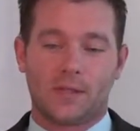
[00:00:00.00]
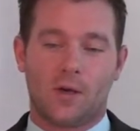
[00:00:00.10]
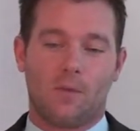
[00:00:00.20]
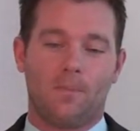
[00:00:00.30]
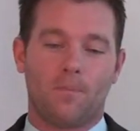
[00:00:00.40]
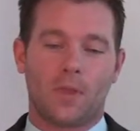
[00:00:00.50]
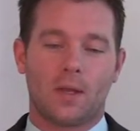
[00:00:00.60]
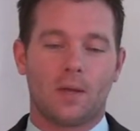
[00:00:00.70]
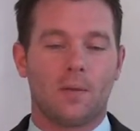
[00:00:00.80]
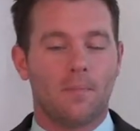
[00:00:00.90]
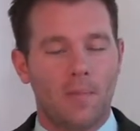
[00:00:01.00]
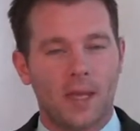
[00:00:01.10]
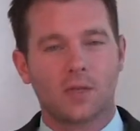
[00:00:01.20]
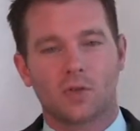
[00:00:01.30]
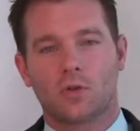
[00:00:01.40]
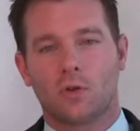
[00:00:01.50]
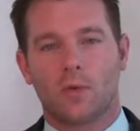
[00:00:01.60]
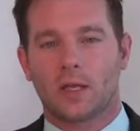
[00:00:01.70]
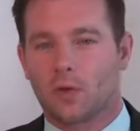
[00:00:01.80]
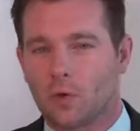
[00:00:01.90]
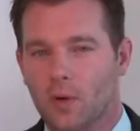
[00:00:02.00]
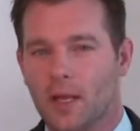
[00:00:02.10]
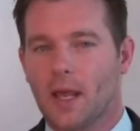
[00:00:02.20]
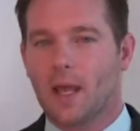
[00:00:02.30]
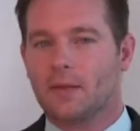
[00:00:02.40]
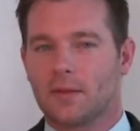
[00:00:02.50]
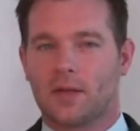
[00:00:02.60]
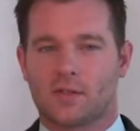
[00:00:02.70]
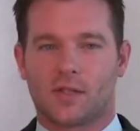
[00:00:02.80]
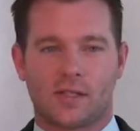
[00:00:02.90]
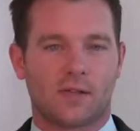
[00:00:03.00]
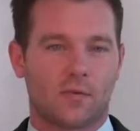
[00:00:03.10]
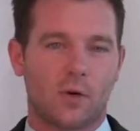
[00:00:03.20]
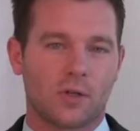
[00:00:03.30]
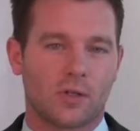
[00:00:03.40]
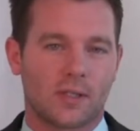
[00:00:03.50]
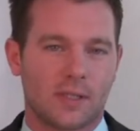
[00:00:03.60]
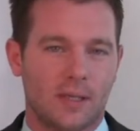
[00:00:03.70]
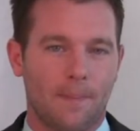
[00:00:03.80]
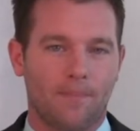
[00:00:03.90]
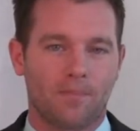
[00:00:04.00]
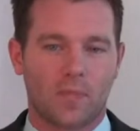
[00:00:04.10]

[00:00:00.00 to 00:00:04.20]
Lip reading: So make sure that we create that sense of urgency.